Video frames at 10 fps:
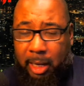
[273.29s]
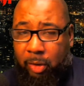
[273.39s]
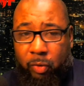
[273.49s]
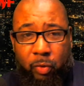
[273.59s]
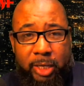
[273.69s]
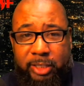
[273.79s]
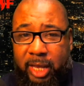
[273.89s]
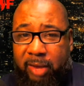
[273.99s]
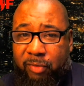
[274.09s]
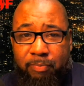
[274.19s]
and erase
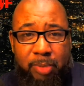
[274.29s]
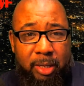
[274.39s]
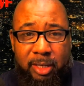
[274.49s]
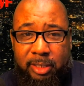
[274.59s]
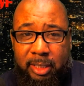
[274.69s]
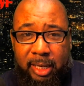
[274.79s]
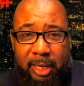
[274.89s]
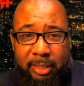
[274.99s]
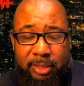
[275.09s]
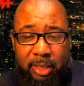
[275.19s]
every bit of his
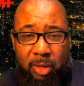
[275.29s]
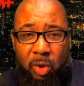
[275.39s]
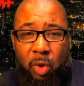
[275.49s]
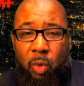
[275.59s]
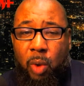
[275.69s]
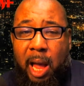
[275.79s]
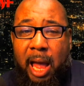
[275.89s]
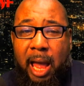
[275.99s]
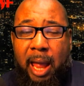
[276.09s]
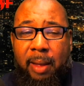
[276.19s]
legacy.
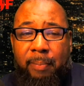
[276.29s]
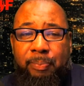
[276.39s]
Why?